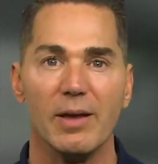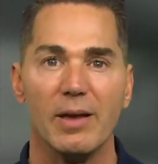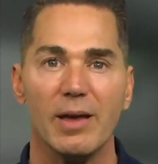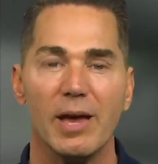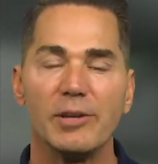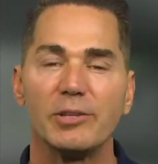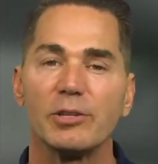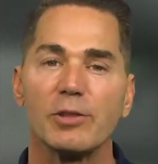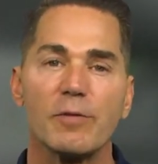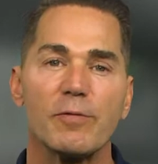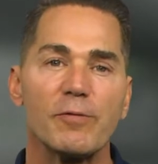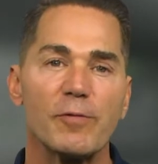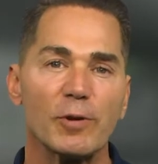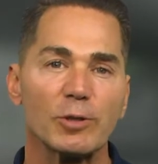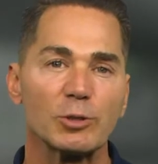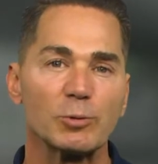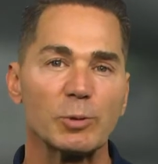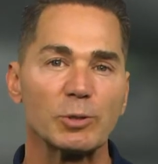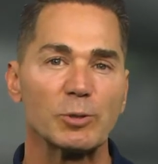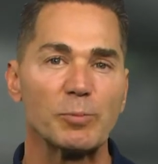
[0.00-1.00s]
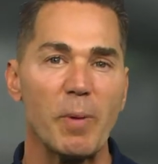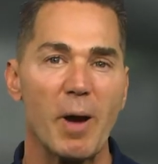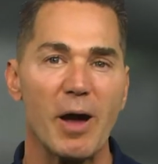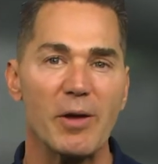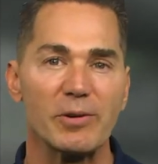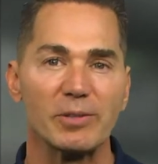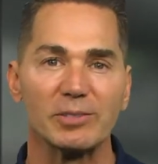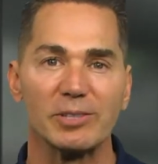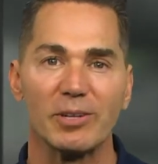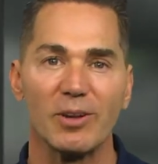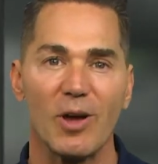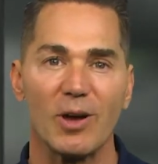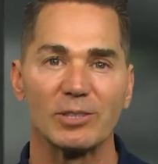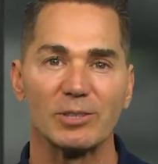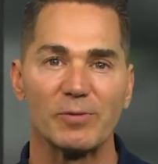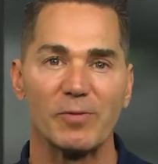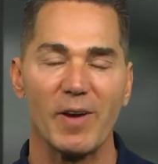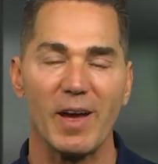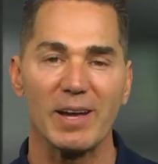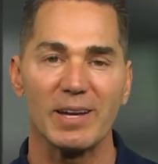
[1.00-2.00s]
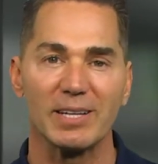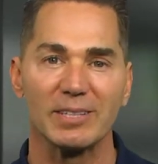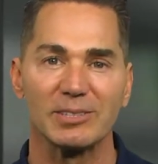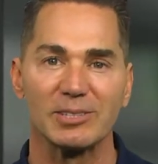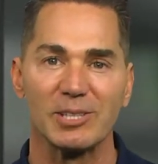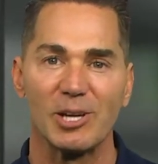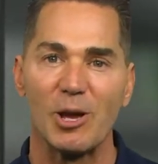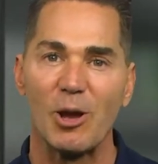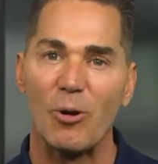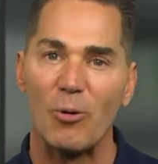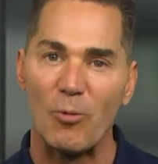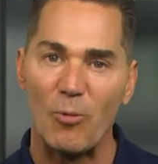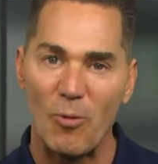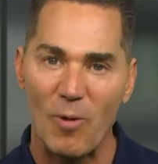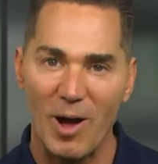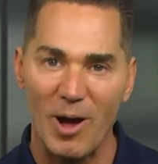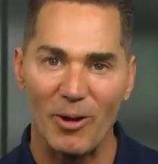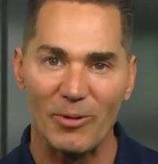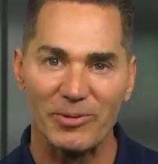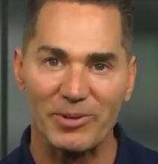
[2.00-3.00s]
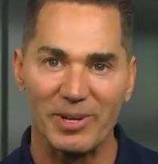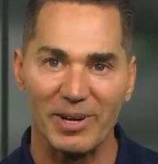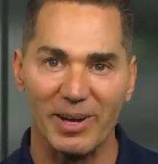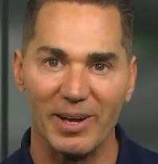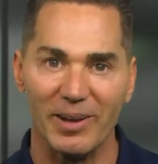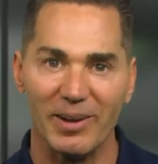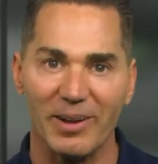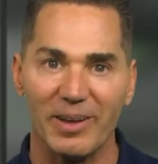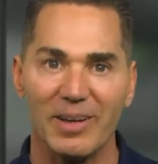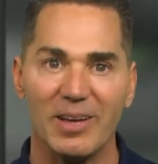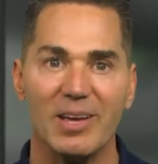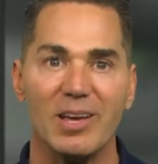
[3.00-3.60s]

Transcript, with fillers: And to the first responders in Las Vegas, well done.